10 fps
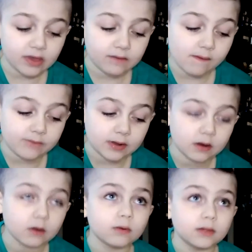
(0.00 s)
favorite
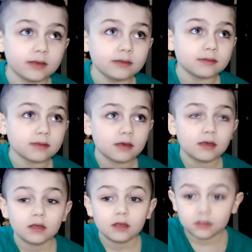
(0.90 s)
figure released?
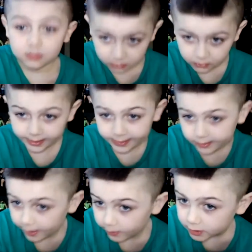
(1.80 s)
You can answer
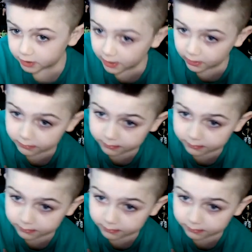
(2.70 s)
that question now.